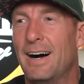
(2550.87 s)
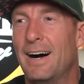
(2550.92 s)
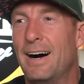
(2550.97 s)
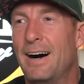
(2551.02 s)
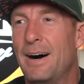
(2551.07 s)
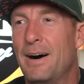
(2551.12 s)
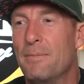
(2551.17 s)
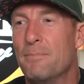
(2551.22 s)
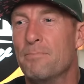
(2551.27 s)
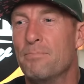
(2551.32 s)

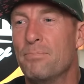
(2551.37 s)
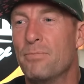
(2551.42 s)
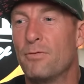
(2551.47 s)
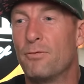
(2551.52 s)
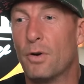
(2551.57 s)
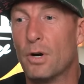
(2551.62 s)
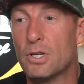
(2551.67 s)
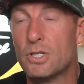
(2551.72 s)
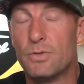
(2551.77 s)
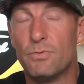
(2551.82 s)
Um,
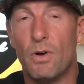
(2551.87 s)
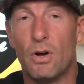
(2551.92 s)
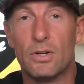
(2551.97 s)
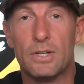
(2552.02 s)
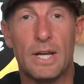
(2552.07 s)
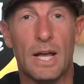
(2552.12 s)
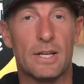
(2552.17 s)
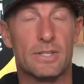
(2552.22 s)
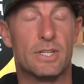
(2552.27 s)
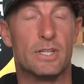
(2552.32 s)
first of all,
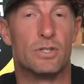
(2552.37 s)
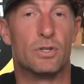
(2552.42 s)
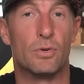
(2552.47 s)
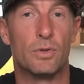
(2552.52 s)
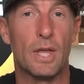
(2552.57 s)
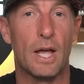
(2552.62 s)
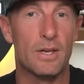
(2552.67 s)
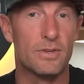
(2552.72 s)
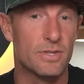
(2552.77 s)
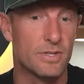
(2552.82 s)
yes, in
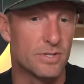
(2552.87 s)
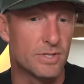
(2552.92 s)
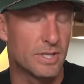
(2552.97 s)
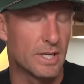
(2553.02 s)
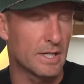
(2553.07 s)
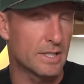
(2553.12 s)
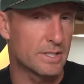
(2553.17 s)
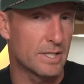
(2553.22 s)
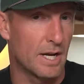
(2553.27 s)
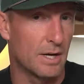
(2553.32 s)

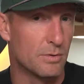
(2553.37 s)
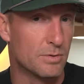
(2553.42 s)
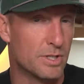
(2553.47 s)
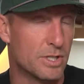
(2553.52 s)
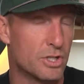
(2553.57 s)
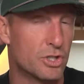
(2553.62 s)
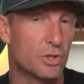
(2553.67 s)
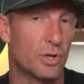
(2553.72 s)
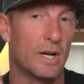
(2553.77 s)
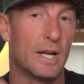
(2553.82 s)
2006, I
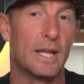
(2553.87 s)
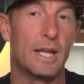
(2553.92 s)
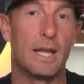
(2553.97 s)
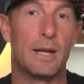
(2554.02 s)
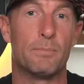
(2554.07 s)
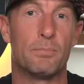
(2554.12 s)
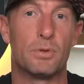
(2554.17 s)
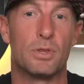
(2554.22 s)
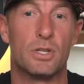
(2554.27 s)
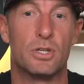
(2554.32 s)
was in training
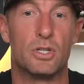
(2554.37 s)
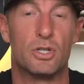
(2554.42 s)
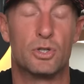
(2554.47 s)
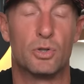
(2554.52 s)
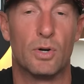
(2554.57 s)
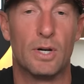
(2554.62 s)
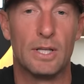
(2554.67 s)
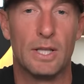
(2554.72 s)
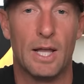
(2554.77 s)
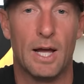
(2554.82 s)
camp with the
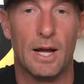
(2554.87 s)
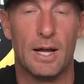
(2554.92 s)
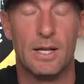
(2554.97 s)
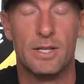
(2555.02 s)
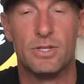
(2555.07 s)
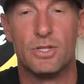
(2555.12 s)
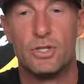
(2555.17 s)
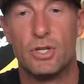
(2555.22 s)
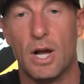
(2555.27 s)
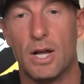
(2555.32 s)
Detroit
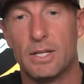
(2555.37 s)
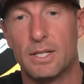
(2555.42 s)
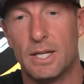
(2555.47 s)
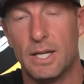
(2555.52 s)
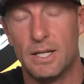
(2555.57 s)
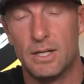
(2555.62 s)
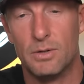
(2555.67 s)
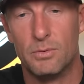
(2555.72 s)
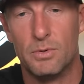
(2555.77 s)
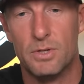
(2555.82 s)
Lions. Jon
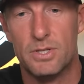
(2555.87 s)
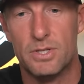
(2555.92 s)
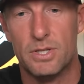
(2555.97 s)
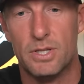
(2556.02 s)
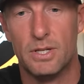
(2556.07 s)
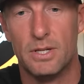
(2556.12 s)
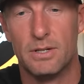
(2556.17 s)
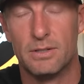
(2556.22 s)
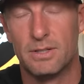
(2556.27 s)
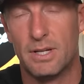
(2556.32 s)
Kitna was
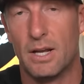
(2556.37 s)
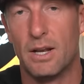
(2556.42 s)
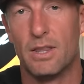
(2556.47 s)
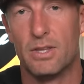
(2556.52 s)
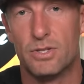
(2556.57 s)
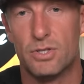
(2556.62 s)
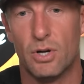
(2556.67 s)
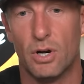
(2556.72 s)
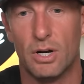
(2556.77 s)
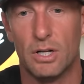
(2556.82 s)
the kind of
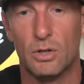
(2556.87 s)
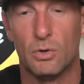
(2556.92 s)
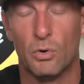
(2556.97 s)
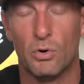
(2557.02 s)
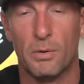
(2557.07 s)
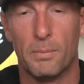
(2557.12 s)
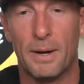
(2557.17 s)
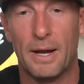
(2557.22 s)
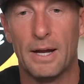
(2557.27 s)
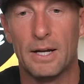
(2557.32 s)
the starting
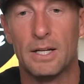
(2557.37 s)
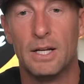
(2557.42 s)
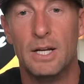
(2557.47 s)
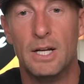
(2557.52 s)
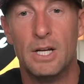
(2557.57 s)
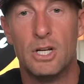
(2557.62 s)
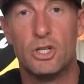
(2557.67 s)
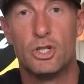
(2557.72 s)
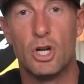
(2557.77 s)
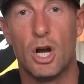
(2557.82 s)
quarterback.
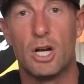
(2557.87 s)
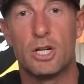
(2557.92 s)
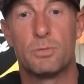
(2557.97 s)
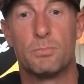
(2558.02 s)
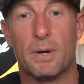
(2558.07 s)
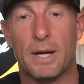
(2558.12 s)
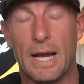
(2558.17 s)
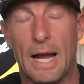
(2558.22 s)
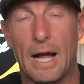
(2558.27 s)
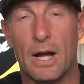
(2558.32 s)
Josh
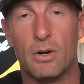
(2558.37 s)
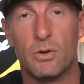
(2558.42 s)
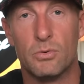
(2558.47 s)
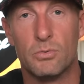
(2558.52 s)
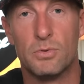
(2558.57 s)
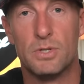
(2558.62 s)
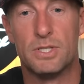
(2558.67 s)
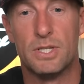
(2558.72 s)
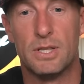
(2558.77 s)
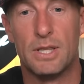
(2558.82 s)

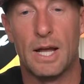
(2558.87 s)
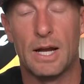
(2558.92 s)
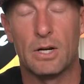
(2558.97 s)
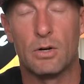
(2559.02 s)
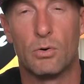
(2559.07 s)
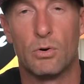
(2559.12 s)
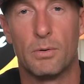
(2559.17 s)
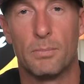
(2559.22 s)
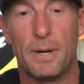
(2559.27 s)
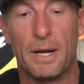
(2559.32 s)
McCown was in
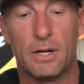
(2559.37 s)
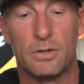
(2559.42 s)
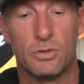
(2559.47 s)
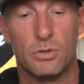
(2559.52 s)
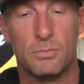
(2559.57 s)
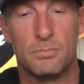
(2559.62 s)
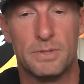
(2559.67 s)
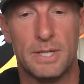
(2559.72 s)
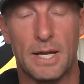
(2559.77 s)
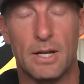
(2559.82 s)
that quarterback
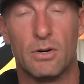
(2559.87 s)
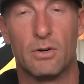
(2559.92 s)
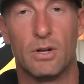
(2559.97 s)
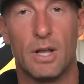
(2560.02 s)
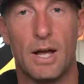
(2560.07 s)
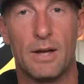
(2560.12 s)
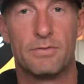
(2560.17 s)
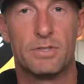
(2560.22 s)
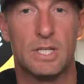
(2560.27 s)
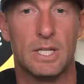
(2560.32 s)
room. Dan
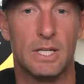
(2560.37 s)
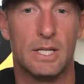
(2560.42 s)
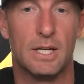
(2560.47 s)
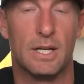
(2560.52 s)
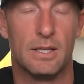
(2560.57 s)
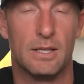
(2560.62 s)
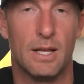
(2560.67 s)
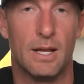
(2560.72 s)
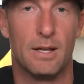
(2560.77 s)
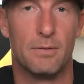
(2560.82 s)

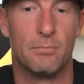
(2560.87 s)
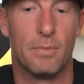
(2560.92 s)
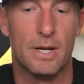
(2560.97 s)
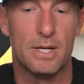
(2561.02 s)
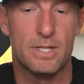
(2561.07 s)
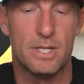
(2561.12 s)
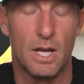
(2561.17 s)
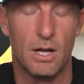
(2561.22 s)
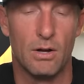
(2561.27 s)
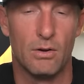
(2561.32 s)
Orlovsky and and
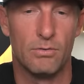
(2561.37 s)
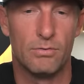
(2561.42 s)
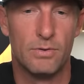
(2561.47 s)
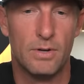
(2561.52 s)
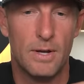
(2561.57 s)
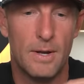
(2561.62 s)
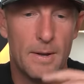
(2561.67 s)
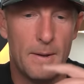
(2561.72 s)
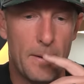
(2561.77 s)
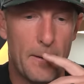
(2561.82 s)
myself.
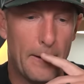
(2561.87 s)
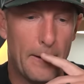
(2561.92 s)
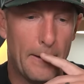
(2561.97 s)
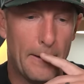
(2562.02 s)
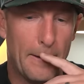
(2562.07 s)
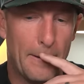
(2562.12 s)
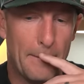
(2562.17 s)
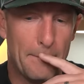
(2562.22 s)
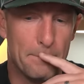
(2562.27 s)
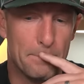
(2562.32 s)

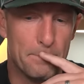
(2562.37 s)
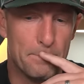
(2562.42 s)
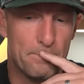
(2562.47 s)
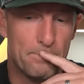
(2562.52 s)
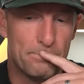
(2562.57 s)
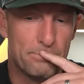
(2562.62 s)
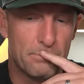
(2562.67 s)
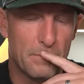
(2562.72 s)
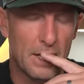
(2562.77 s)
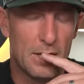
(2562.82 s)
Um,
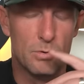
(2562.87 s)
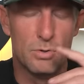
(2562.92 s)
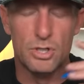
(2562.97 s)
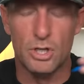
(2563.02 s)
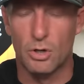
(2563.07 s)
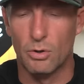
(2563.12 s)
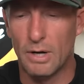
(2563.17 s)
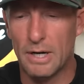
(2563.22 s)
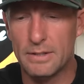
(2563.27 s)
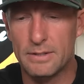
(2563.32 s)
it
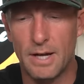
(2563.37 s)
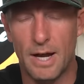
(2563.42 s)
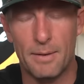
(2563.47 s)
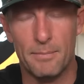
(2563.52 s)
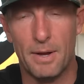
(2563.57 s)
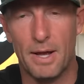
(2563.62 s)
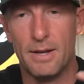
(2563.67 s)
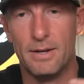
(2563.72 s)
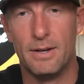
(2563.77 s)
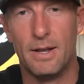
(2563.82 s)
was a great
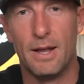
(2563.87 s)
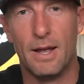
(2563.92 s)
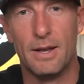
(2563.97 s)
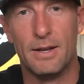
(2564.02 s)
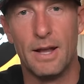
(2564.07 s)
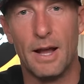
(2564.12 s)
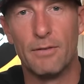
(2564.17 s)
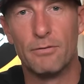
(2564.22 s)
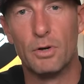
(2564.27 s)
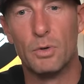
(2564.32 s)
time, and
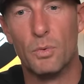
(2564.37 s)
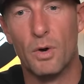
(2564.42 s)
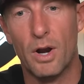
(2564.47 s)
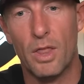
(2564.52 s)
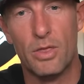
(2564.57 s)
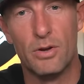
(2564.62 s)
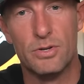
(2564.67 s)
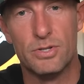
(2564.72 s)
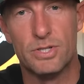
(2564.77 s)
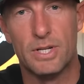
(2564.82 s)
and every
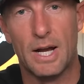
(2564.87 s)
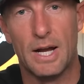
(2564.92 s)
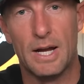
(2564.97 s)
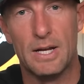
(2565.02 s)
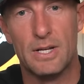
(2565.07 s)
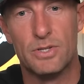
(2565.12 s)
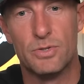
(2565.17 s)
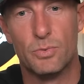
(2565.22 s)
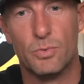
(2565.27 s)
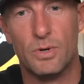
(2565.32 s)
one of those
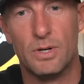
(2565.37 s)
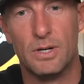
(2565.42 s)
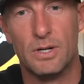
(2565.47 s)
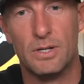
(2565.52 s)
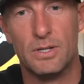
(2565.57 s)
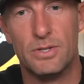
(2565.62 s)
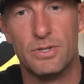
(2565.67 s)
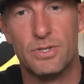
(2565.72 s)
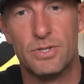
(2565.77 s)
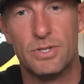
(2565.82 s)
guys
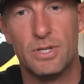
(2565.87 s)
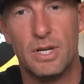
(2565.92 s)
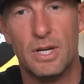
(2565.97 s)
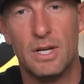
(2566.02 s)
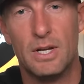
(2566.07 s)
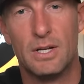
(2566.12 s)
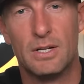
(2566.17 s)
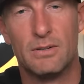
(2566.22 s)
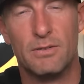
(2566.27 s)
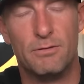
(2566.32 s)
was
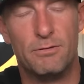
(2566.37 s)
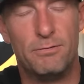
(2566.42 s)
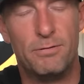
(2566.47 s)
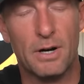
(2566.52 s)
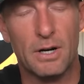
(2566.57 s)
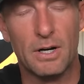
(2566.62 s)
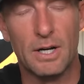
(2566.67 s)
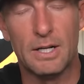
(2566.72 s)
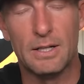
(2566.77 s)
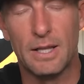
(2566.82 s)

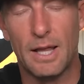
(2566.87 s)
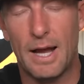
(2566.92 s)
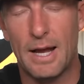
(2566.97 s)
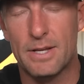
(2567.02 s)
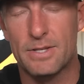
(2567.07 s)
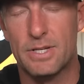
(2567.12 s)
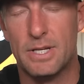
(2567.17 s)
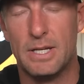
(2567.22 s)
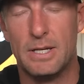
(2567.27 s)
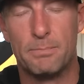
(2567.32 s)
very
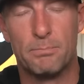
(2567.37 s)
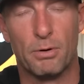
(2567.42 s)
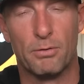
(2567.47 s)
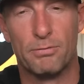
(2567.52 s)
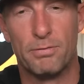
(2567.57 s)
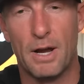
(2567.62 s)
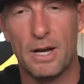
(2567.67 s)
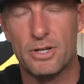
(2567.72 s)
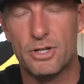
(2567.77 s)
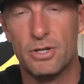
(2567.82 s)
classy,
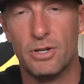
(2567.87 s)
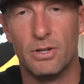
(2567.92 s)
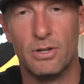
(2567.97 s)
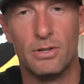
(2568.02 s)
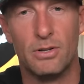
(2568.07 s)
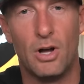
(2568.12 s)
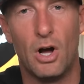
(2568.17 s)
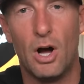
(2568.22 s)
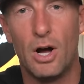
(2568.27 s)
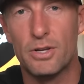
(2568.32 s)

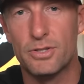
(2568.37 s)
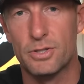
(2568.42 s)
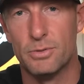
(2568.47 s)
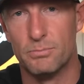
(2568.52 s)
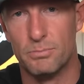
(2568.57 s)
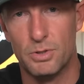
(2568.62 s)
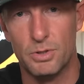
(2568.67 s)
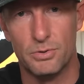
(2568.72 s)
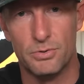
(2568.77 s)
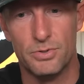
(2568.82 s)
professional,
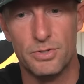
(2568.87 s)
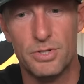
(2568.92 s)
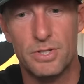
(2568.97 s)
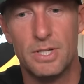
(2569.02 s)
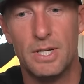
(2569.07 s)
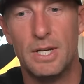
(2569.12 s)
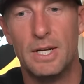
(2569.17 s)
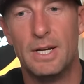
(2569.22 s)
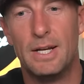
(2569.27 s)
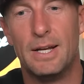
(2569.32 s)
awesome
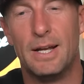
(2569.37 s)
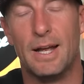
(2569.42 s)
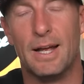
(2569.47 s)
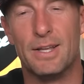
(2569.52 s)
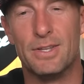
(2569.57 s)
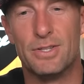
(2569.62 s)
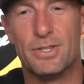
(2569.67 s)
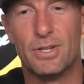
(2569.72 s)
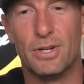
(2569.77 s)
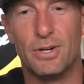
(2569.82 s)
dudes.
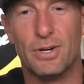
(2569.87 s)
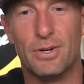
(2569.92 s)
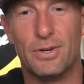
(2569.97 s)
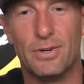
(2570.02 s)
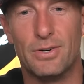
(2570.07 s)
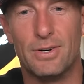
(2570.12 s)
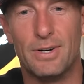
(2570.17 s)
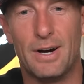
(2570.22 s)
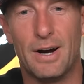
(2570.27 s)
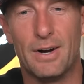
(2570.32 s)
And
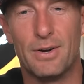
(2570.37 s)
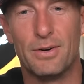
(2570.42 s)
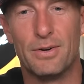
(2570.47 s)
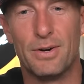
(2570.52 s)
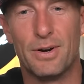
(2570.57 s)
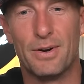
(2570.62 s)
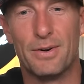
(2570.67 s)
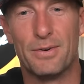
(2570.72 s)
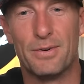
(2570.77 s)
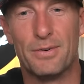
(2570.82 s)
so
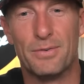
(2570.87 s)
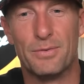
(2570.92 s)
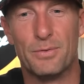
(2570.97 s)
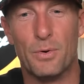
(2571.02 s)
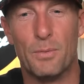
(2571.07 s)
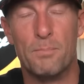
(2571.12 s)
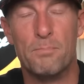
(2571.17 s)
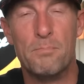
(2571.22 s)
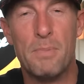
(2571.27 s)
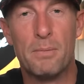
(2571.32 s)
I
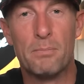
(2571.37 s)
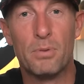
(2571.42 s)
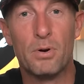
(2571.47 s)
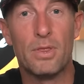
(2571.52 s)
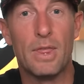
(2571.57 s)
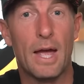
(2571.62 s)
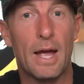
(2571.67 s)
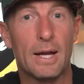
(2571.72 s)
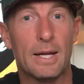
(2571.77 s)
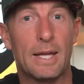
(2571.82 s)

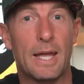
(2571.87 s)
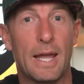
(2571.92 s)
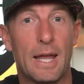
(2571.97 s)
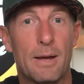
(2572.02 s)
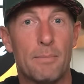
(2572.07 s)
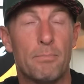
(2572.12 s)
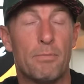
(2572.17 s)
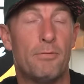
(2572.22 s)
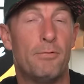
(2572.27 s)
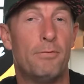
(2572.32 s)
remember that
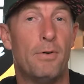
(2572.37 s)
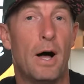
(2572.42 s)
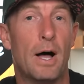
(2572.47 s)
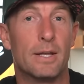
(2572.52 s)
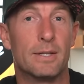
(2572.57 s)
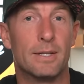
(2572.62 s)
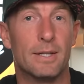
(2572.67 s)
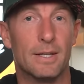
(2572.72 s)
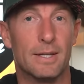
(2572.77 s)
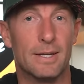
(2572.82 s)
camp
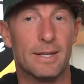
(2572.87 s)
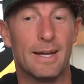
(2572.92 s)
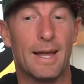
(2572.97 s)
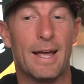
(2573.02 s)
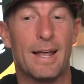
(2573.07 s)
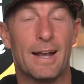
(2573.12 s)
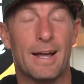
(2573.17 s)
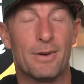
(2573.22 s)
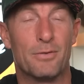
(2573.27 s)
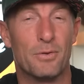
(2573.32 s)

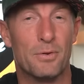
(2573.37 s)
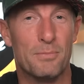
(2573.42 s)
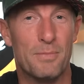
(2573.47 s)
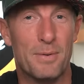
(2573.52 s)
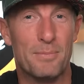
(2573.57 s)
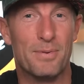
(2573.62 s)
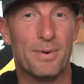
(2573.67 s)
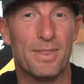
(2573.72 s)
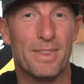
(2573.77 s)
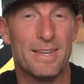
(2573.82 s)
fondly, and I
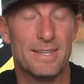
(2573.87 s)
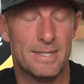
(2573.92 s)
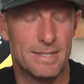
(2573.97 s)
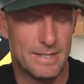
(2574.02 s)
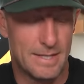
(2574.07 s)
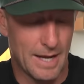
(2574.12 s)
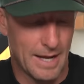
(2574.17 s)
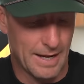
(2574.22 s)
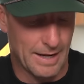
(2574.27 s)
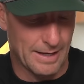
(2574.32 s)
remember this
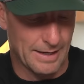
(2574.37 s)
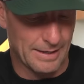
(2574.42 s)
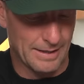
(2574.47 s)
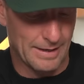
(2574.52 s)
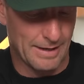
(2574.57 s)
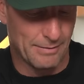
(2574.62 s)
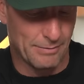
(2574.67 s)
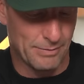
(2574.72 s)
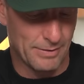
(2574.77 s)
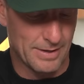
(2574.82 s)
day
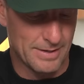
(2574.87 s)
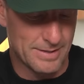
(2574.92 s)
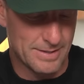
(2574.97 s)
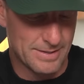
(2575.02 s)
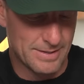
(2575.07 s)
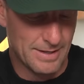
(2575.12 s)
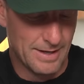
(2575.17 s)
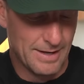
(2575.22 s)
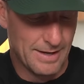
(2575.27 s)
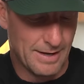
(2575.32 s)
if
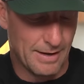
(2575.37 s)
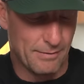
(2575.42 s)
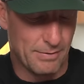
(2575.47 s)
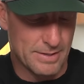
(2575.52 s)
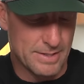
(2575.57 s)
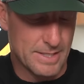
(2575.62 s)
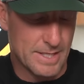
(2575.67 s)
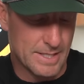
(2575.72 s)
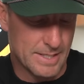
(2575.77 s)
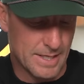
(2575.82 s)
it's if
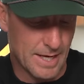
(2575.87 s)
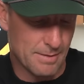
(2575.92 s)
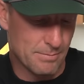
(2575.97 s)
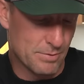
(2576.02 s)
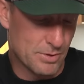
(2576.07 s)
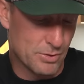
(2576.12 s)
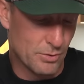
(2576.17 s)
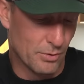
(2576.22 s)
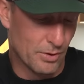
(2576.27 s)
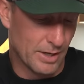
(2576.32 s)
it's the
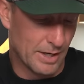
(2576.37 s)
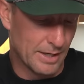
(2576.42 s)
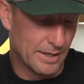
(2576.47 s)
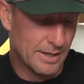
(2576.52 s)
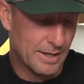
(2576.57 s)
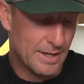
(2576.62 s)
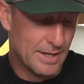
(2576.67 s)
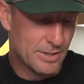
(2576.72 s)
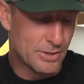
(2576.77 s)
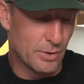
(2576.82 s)
same
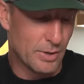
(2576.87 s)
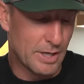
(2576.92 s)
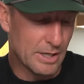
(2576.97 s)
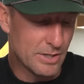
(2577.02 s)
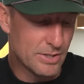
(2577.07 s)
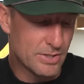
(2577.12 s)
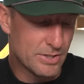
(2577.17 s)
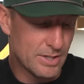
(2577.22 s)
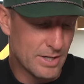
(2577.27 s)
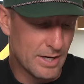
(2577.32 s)
story. So
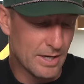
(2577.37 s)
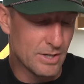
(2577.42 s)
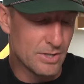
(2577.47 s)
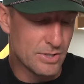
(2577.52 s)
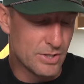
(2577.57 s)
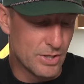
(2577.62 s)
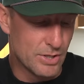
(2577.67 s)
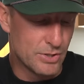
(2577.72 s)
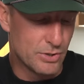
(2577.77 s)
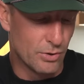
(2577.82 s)
here's
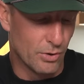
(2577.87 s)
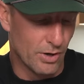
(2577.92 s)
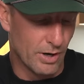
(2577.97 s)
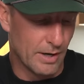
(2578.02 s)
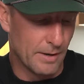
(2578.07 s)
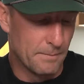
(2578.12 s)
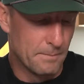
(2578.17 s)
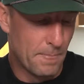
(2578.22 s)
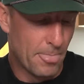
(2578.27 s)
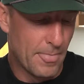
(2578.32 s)
here's the
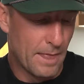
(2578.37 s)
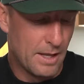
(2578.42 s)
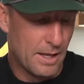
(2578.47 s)
story.